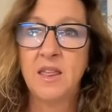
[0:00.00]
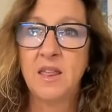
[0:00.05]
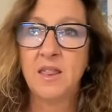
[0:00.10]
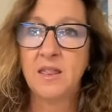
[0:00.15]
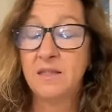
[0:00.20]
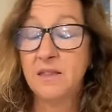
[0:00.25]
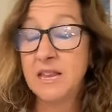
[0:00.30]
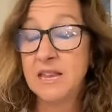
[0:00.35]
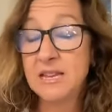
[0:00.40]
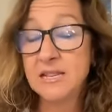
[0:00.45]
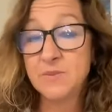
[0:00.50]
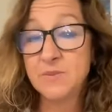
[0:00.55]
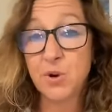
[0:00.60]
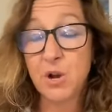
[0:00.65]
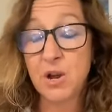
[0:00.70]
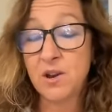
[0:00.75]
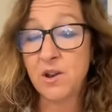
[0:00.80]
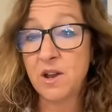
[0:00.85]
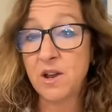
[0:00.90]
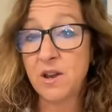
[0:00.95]
He's
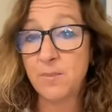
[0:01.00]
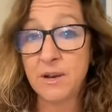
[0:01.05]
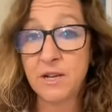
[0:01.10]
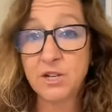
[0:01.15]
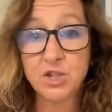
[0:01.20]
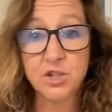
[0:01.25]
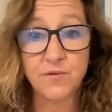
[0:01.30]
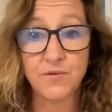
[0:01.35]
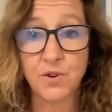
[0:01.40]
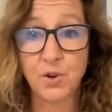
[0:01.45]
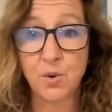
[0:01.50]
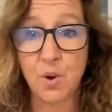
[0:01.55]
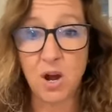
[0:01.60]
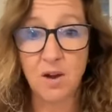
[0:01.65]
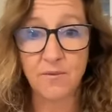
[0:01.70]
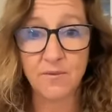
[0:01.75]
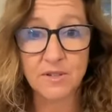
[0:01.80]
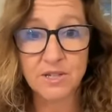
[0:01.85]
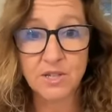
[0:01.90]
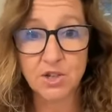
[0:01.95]
brought on a bunch of new
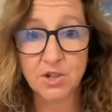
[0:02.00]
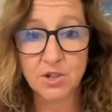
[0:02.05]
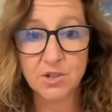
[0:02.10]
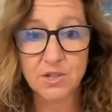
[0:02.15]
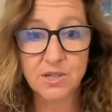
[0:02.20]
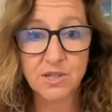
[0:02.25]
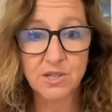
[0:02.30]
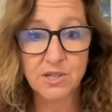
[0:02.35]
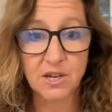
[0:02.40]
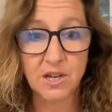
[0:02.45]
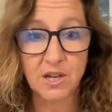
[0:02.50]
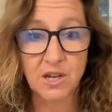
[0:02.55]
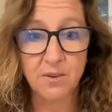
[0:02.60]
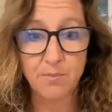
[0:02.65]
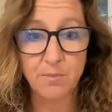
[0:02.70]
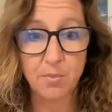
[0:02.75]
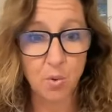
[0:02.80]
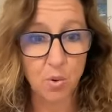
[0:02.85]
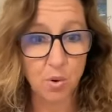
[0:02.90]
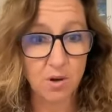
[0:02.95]
officers on
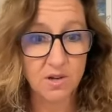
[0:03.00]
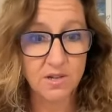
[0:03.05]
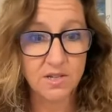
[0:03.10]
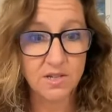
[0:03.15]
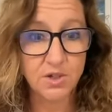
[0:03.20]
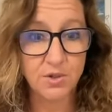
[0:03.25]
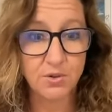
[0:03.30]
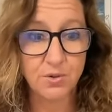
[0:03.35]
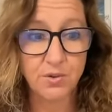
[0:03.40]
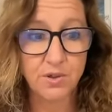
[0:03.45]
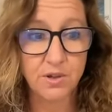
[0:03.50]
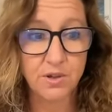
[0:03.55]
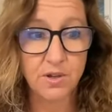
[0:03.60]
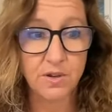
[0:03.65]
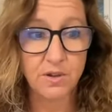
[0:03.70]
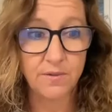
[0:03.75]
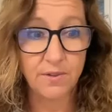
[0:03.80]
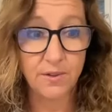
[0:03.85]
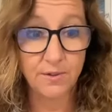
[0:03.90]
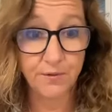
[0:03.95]
board to
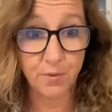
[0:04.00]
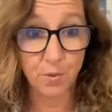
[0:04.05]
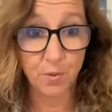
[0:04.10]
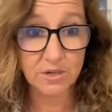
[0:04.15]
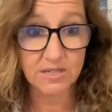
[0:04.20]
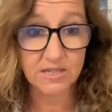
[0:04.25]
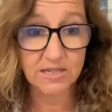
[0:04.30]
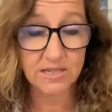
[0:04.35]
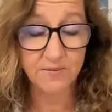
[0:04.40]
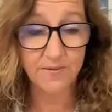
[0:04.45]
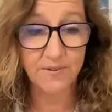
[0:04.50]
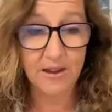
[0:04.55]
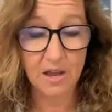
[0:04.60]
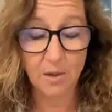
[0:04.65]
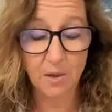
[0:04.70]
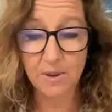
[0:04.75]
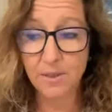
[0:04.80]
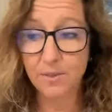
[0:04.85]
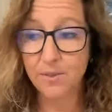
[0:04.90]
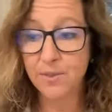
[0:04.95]
the force in
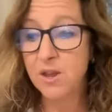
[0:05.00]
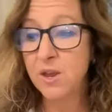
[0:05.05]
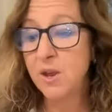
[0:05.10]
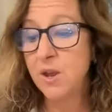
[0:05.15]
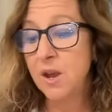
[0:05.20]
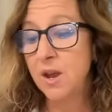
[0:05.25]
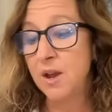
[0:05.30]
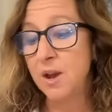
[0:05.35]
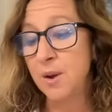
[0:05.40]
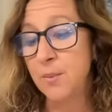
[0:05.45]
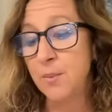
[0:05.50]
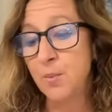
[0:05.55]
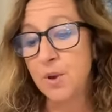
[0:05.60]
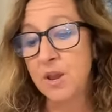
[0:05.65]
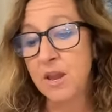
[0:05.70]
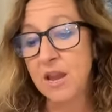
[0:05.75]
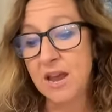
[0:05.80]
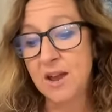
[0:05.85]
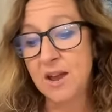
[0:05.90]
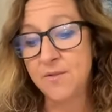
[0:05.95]
Falmouth. We
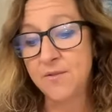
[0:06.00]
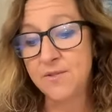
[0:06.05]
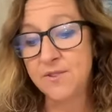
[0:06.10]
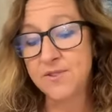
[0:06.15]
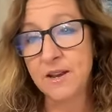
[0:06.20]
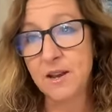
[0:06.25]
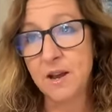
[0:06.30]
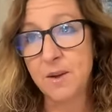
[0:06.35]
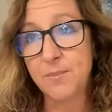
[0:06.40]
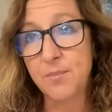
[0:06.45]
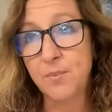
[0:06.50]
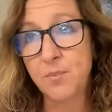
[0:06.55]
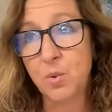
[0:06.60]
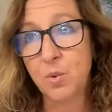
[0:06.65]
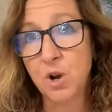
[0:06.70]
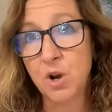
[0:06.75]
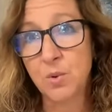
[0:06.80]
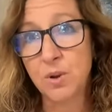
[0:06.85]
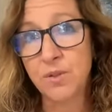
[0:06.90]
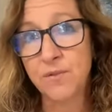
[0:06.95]
have set up
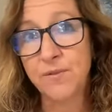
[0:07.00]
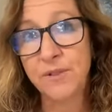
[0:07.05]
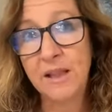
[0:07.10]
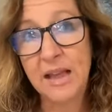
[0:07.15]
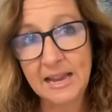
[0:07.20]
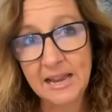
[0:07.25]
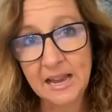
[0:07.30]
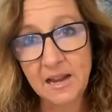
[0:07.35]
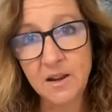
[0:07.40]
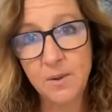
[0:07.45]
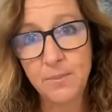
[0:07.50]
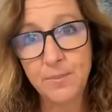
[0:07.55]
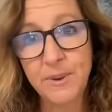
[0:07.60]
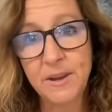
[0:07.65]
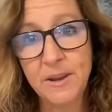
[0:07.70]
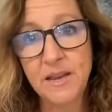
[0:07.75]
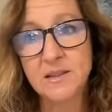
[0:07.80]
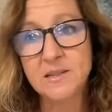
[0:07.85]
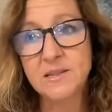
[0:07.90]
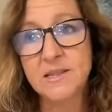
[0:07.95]
work with flagging
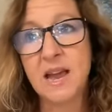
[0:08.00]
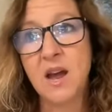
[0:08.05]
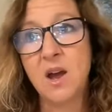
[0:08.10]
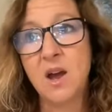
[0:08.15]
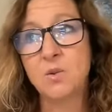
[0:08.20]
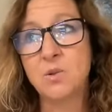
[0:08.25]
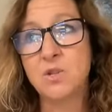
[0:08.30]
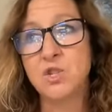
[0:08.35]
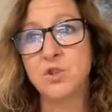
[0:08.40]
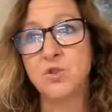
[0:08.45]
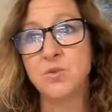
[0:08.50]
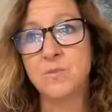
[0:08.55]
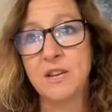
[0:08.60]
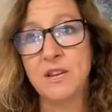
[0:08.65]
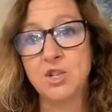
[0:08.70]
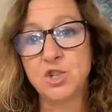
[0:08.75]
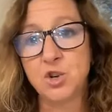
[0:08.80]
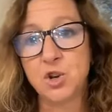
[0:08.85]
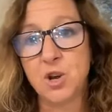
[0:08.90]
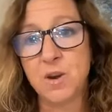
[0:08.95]
companies now to make
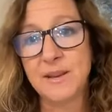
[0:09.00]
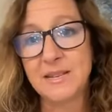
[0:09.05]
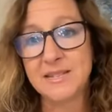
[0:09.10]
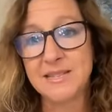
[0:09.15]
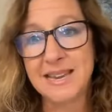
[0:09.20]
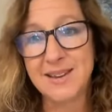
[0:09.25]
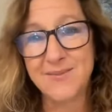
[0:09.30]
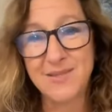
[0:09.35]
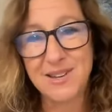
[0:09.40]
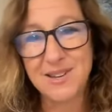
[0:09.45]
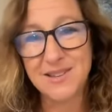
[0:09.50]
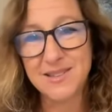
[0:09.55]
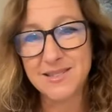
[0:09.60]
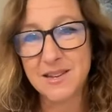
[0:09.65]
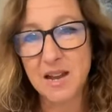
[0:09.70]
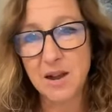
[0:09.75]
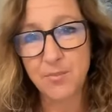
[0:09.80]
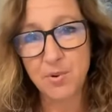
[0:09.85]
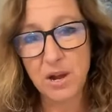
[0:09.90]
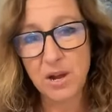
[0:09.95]
sure, I mean, safety is
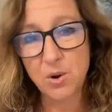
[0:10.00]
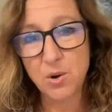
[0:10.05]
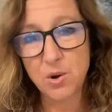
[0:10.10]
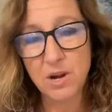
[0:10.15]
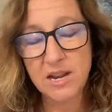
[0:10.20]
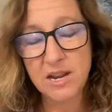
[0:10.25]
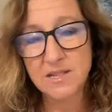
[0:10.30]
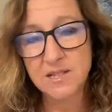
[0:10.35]
top priority.